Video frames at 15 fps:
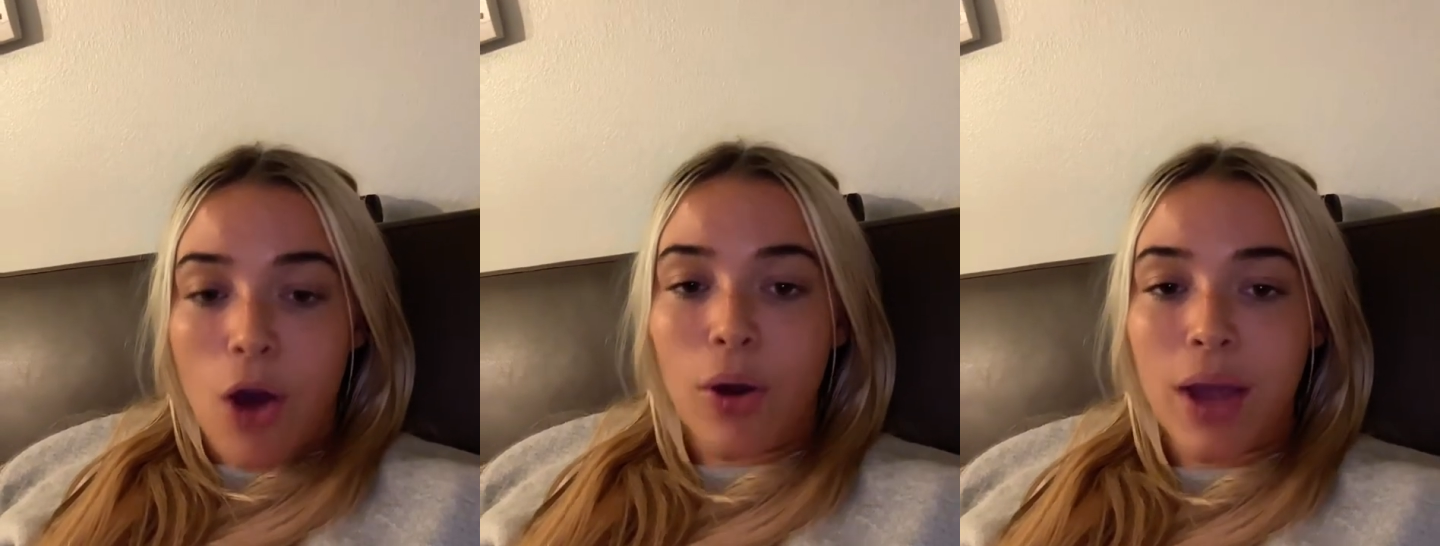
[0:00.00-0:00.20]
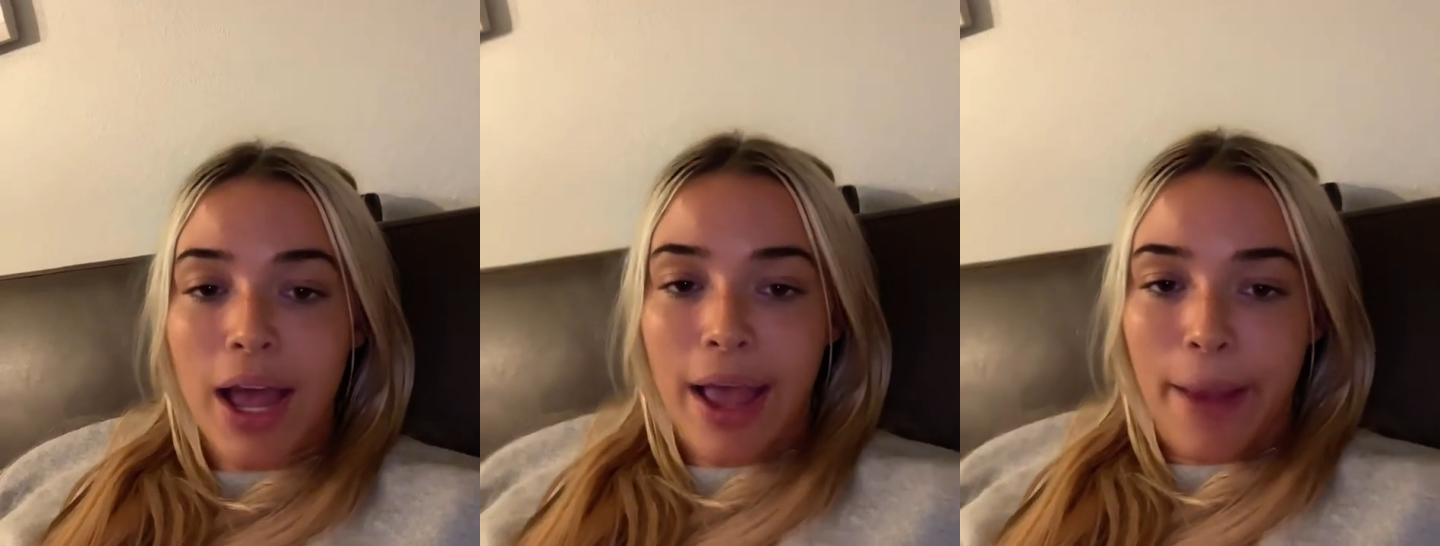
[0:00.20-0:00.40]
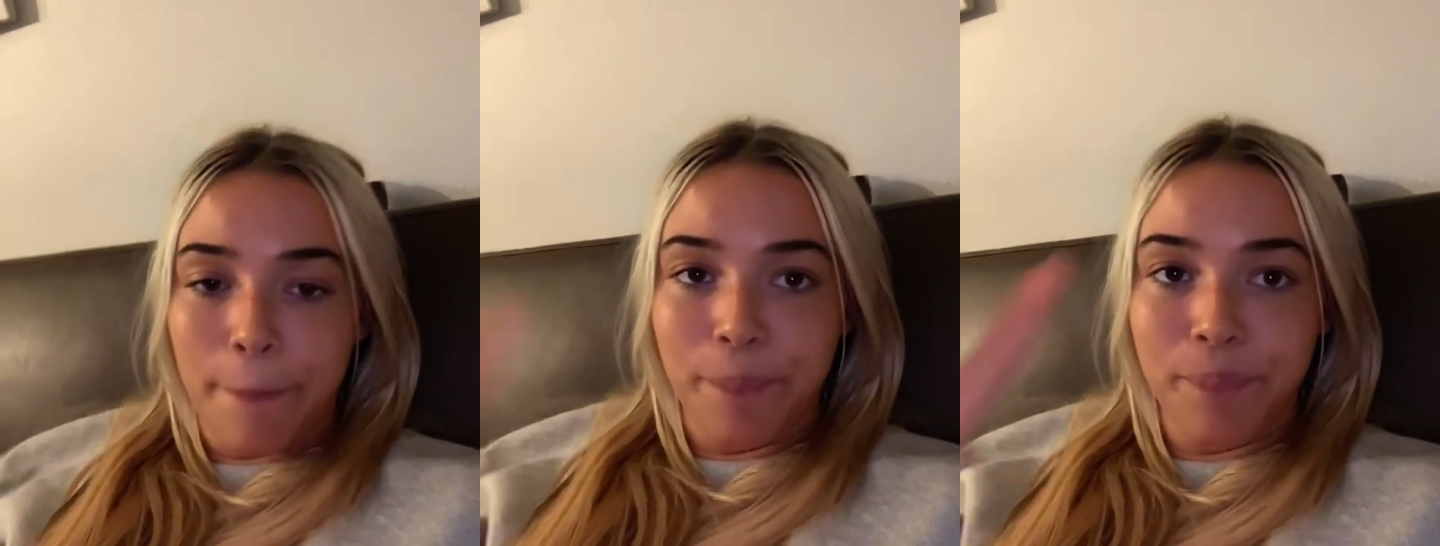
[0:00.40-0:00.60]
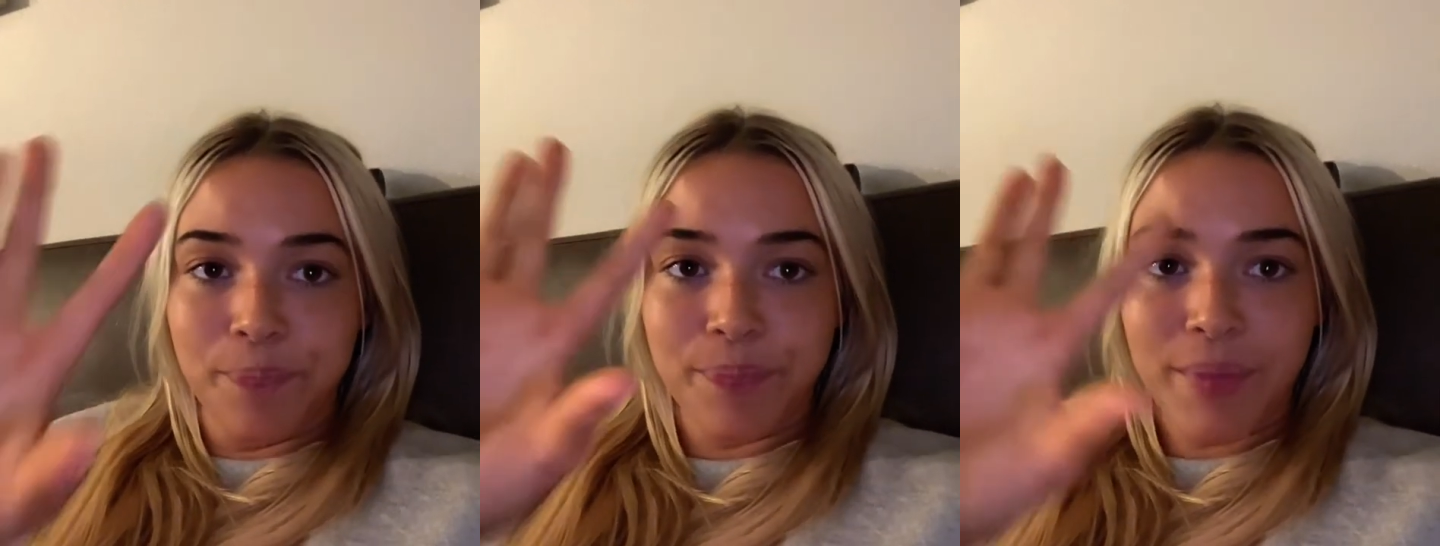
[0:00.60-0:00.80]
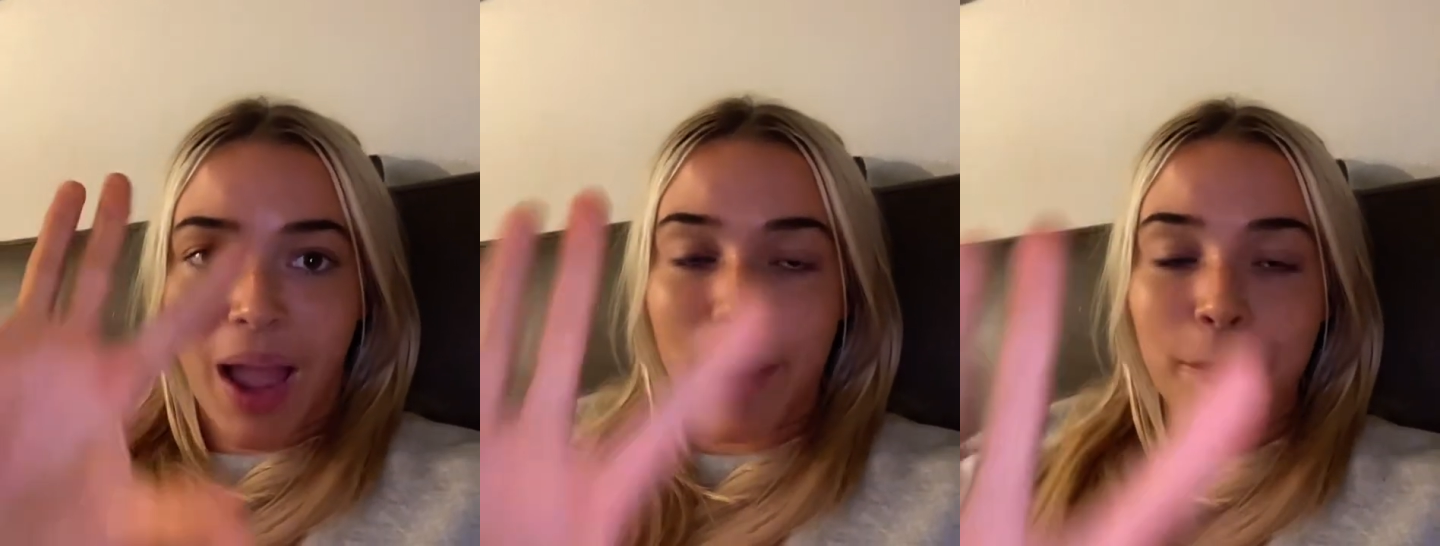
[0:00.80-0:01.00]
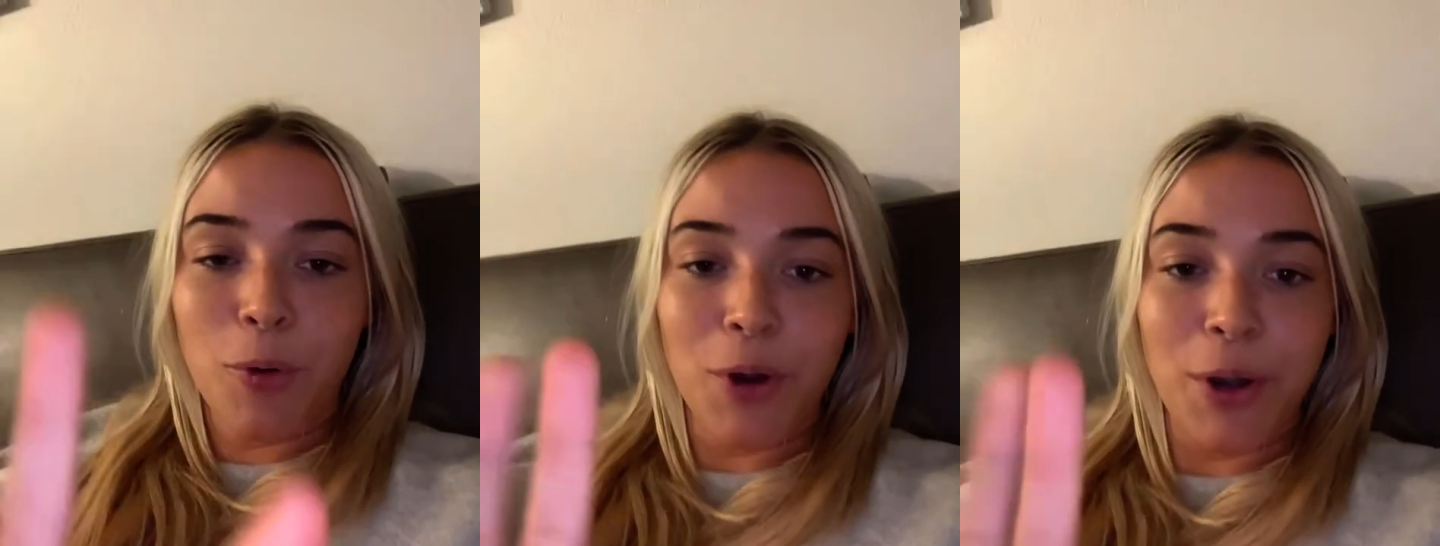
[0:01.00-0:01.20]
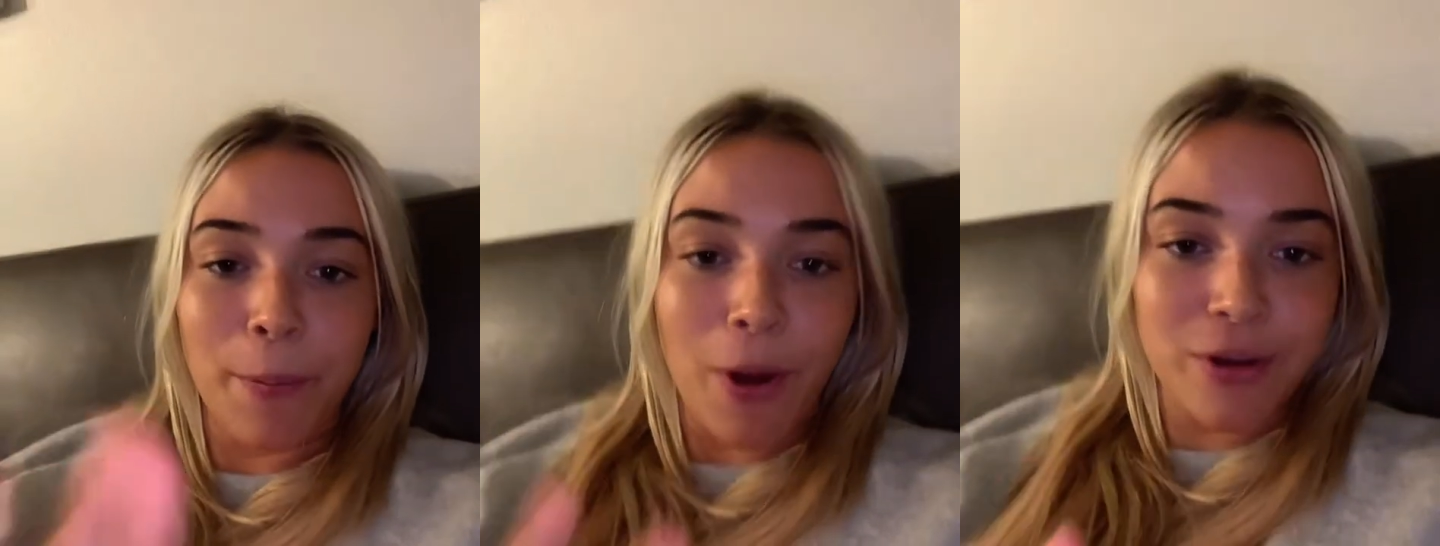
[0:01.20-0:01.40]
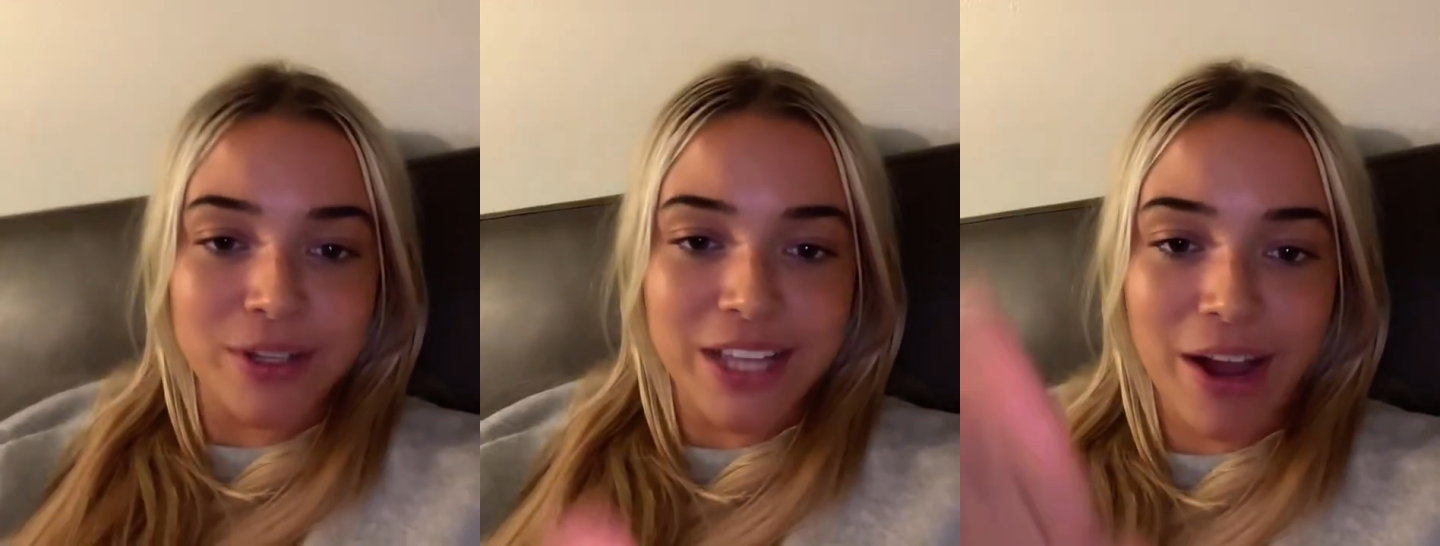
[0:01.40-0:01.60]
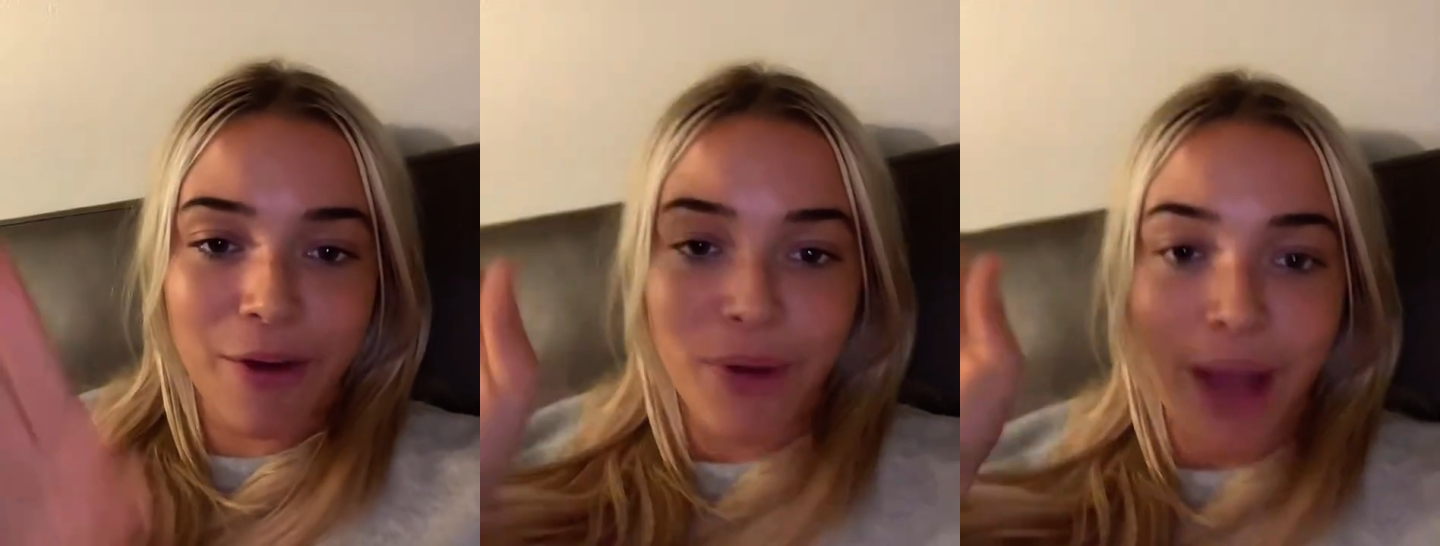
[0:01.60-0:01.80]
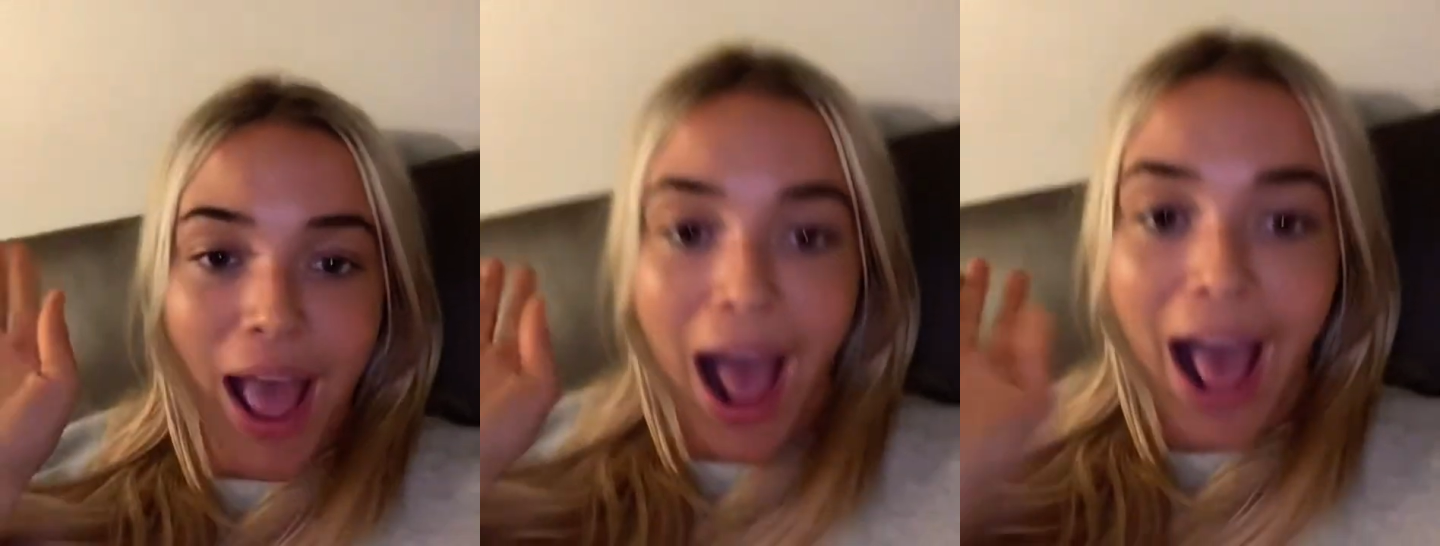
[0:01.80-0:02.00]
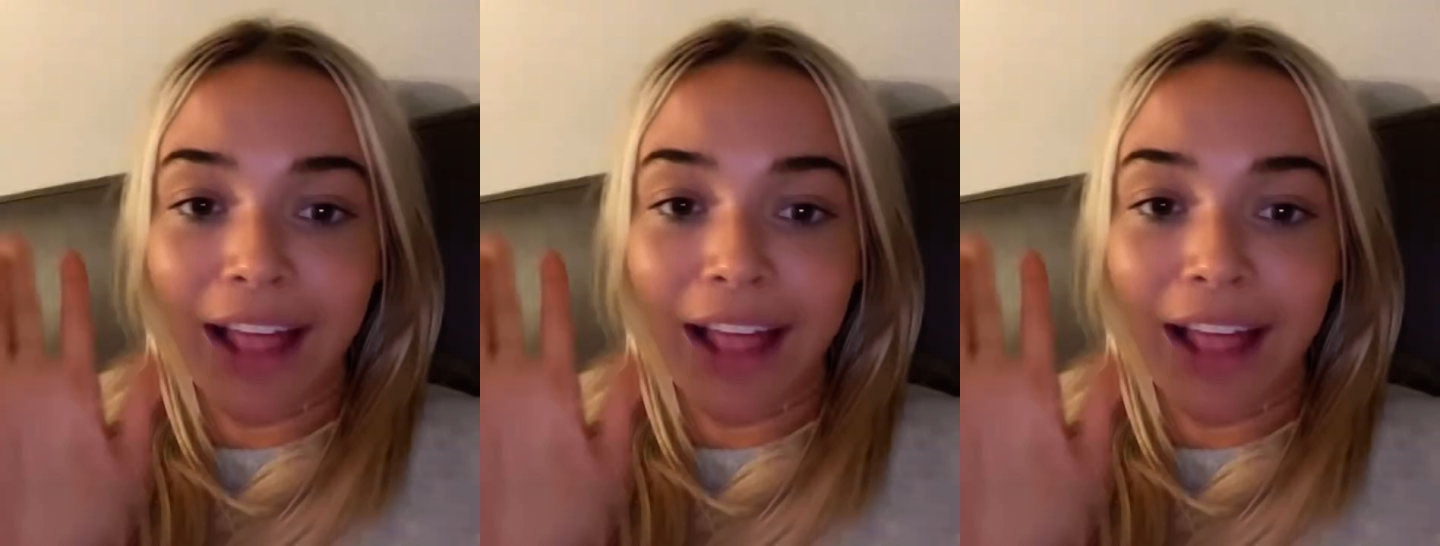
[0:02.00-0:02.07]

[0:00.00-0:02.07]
Okay, I'm going to post now.